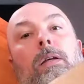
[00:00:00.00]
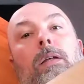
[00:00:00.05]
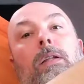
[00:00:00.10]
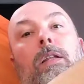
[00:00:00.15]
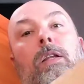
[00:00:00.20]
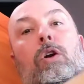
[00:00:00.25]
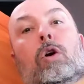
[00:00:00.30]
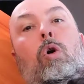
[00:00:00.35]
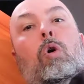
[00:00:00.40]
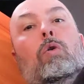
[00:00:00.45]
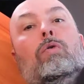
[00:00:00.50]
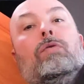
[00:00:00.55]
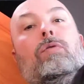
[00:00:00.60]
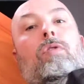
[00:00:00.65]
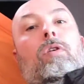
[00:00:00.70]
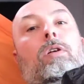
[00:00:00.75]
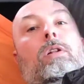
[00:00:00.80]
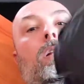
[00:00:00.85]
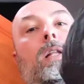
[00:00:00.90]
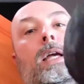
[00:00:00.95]
The
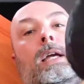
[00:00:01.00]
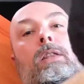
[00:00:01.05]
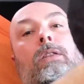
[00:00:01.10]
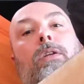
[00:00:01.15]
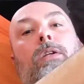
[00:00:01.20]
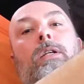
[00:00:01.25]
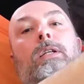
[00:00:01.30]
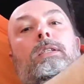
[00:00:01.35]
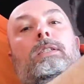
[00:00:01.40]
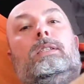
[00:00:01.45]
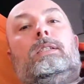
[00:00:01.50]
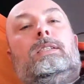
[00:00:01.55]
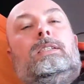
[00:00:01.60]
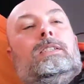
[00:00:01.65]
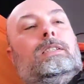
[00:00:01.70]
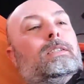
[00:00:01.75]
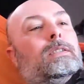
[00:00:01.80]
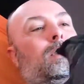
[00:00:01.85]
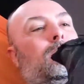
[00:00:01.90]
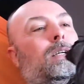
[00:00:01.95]
overall length on these
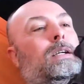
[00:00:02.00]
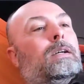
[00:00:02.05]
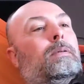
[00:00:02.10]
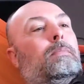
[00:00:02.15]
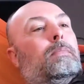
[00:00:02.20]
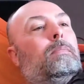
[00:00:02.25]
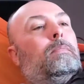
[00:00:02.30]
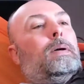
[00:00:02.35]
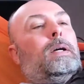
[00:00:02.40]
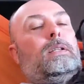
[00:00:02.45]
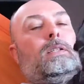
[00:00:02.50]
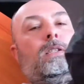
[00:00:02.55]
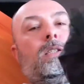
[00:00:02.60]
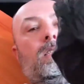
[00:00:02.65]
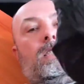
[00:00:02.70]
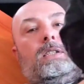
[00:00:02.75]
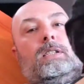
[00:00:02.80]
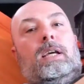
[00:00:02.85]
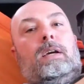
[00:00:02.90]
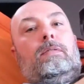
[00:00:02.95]
is about
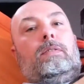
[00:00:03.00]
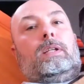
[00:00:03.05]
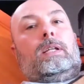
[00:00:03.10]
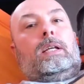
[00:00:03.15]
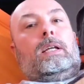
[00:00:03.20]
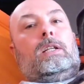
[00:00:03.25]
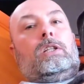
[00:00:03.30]
70